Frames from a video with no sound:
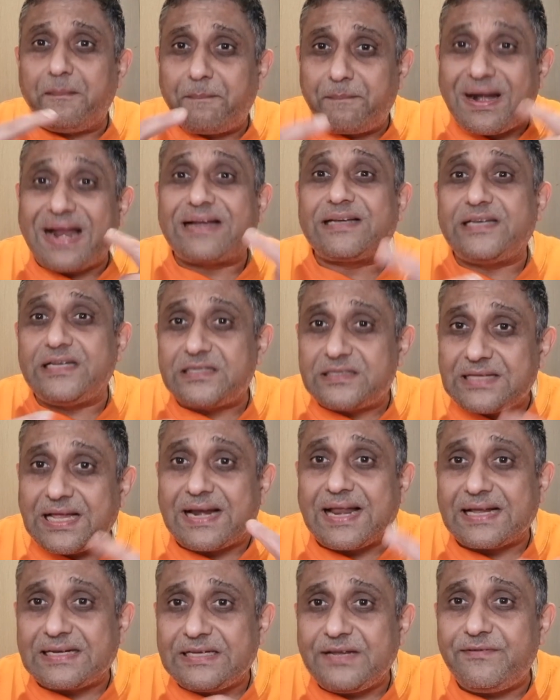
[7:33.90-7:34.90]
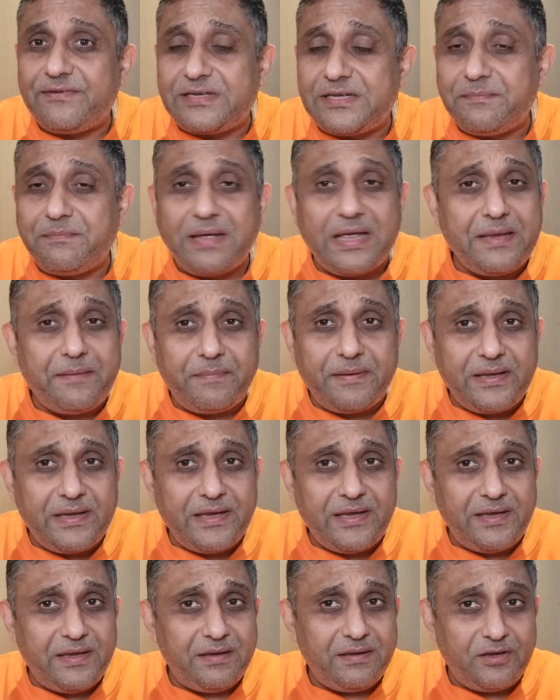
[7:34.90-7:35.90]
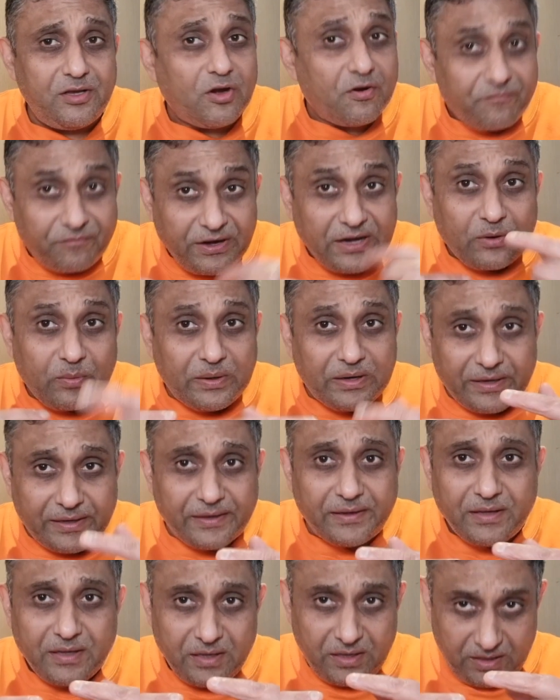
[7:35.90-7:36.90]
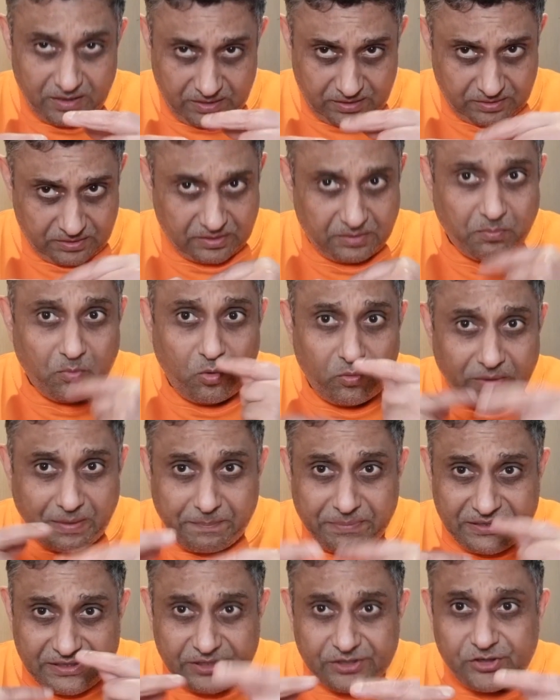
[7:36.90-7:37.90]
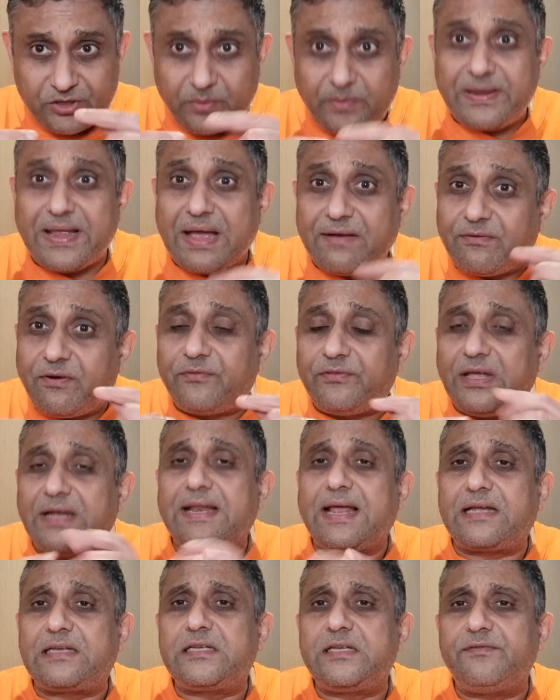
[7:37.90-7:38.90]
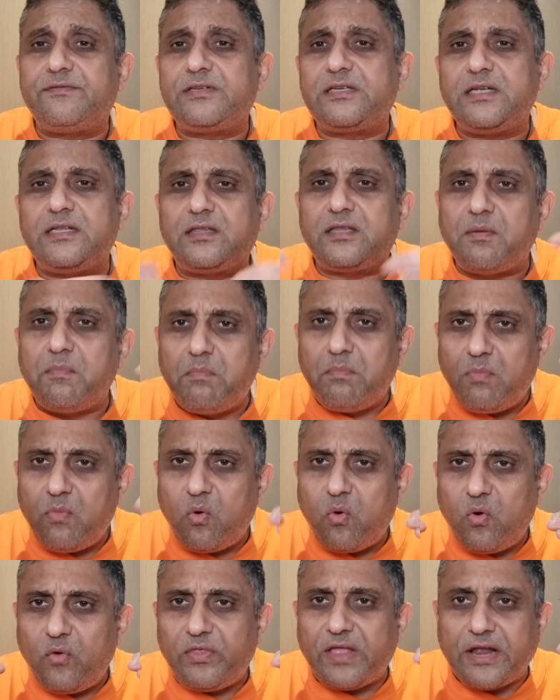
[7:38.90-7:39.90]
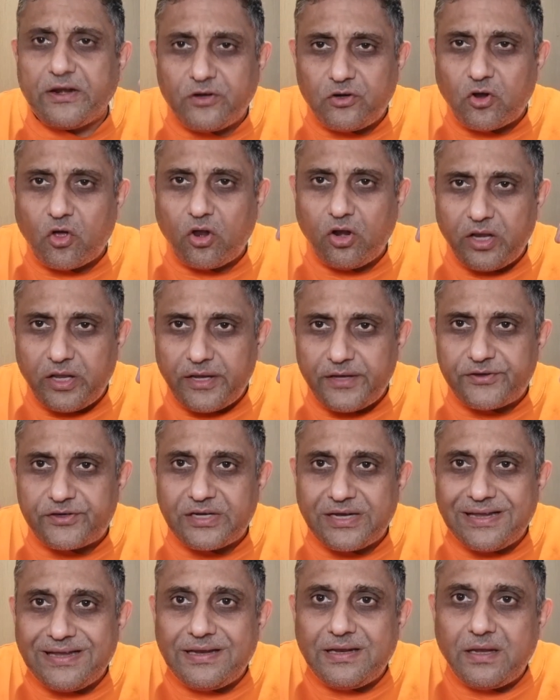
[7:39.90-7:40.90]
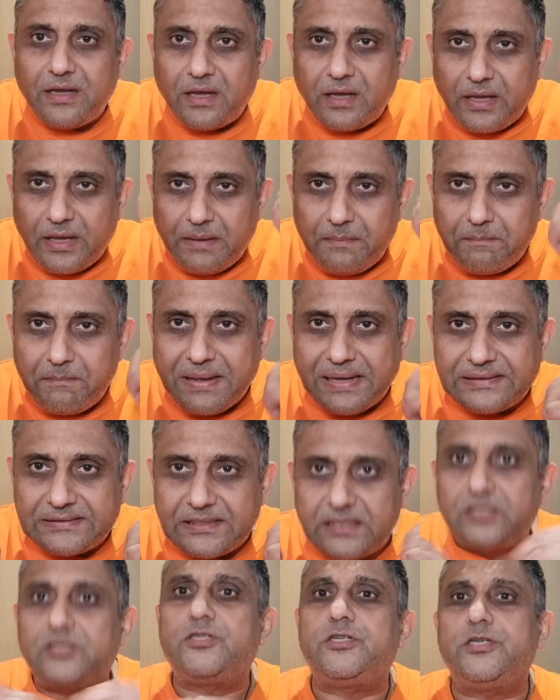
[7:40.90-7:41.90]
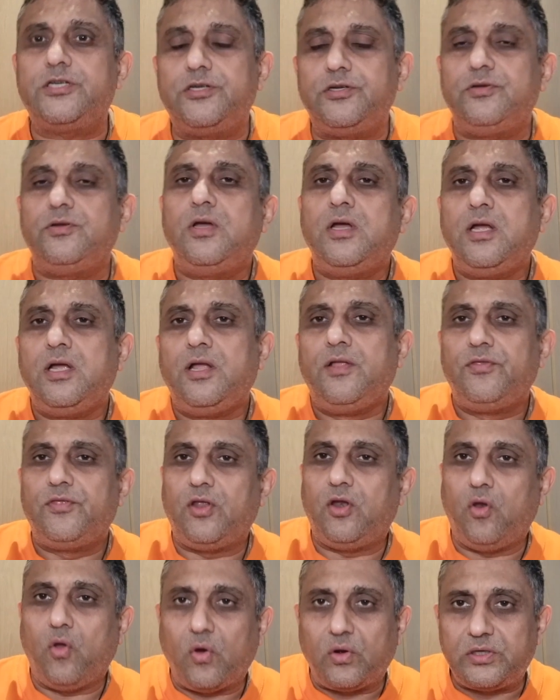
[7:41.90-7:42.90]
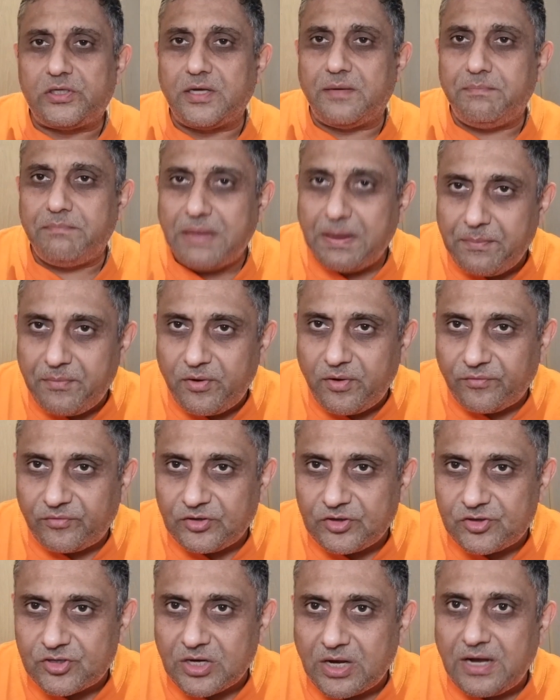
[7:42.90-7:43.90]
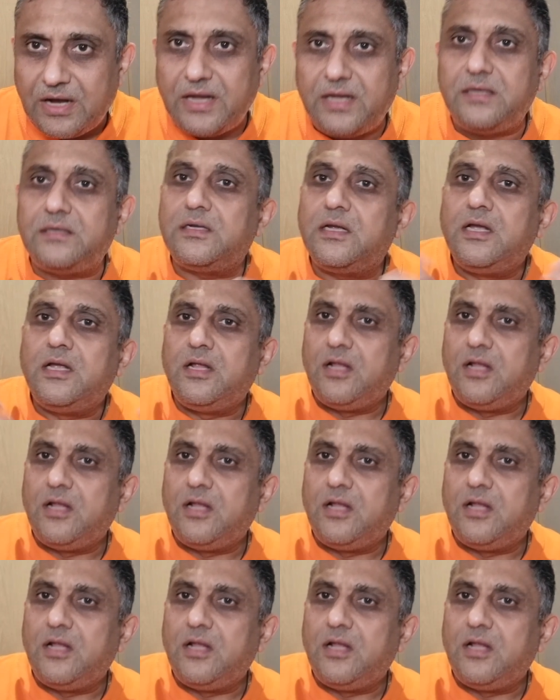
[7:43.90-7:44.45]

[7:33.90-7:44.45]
practice that activity maybe, you know, frequently. The more repetition we have of that activity, the more that knowledge embeds into the long-term memory of the child,